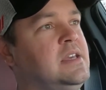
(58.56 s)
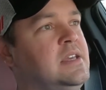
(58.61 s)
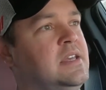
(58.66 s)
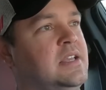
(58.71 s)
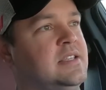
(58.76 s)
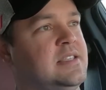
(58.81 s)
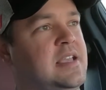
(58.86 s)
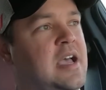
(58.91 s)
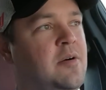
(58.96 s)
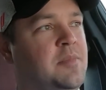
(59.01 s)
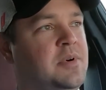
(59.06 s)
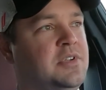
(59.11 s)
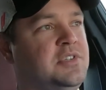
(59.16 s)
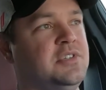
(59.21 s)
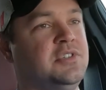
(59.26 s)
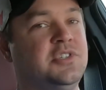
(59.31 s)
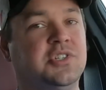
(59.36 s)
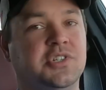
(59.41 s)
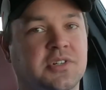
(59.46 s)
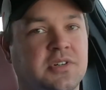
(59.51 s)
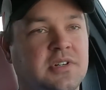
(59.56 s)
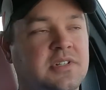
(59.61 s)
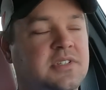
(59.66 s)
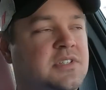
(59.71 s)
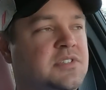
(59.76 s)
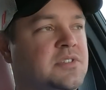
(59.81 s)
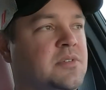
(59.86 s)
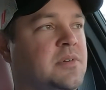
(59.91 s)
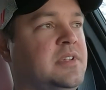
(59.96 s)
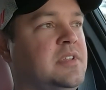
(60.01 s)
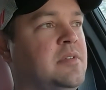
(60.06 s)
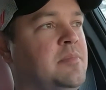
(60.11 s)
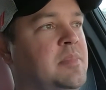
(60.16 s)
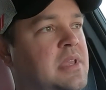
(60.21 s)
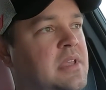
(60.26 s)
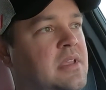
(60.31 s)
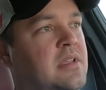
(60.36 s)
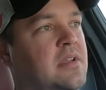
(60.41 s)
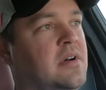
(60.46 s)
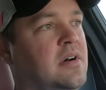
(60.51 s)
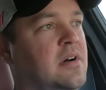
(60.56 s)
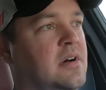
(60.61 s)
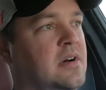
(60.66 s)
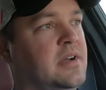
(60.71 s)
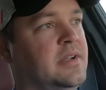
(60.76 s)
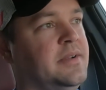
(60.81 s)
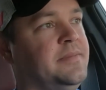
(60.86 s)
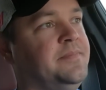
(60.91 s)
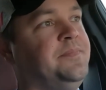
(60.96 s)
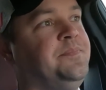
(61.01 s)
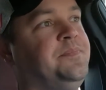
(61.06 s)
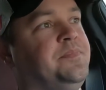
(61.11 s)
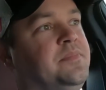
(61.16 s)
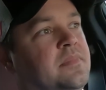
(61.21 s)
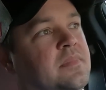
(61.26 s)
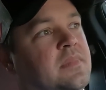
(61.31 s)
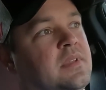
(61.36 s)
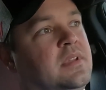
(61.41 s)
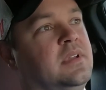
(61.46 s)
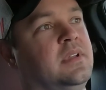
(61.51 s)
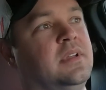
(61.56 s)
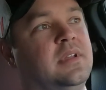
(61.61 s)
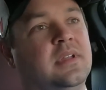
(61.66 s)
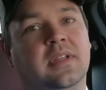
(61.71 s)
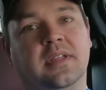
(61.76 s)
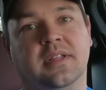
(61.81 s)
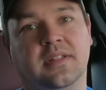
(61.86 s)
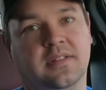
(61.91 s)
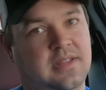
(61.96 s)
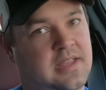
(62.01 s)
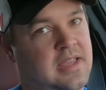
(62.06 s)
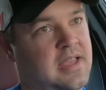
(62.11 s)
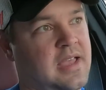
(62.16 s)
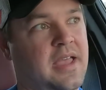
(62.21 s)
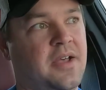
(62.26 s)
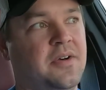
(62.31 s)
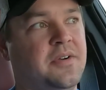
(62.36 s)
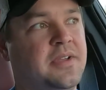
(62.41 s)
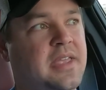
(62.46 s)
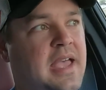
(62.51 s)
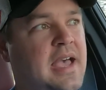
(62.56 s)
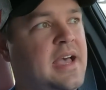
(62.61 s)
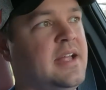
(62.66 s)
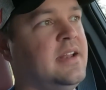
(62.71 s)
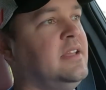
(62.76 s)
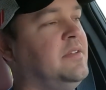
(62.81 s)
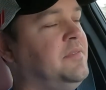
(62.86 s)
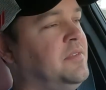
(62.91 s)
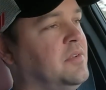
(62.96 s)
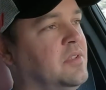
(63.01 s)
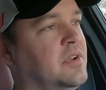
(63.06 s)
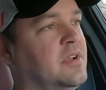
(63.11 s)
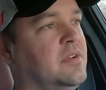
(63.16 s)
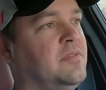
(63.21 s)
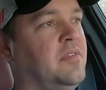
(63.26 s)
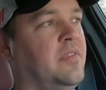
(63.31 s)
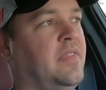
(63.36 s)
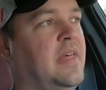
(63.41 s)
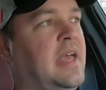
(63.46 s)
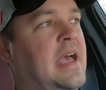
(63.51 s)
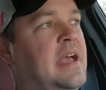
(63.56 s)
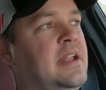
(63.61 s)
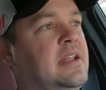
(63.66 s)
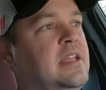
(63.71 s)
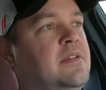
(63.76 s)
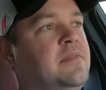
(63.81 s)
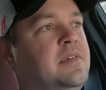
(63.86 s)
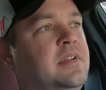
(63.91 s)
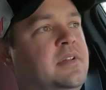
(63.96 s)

is how much insurance is going to be on a Hellcat if you're looking for that. Even